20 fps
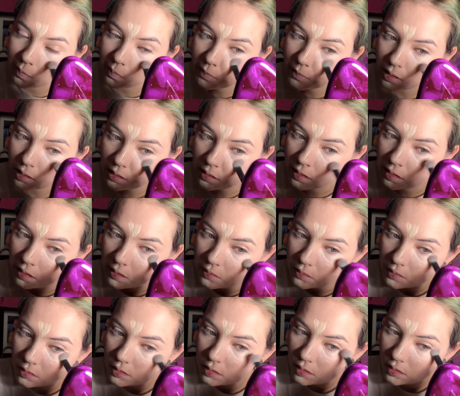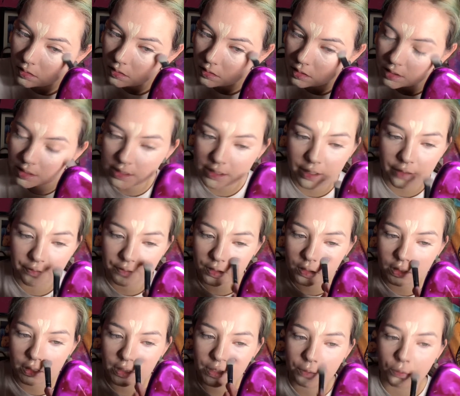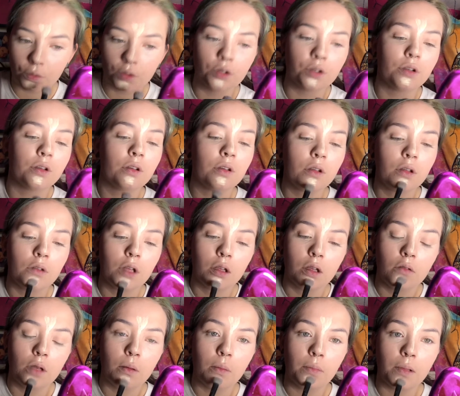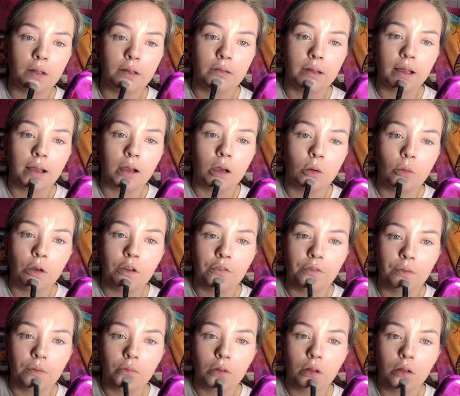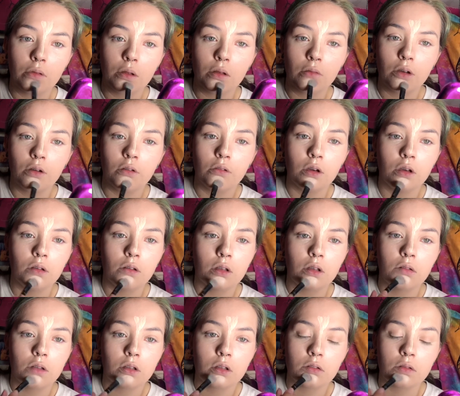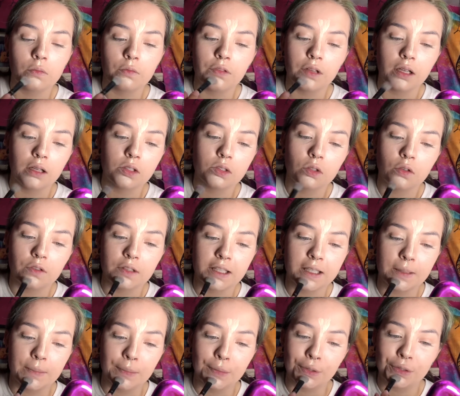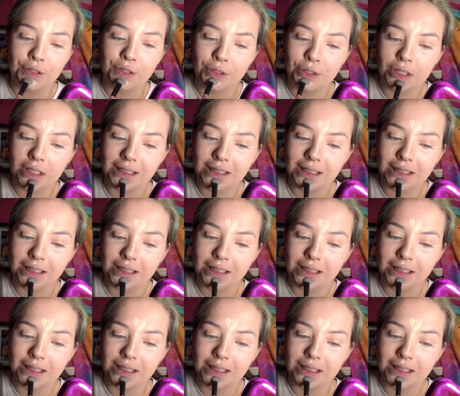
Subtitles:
no, you definitely want to blend it out with something else other than a brush.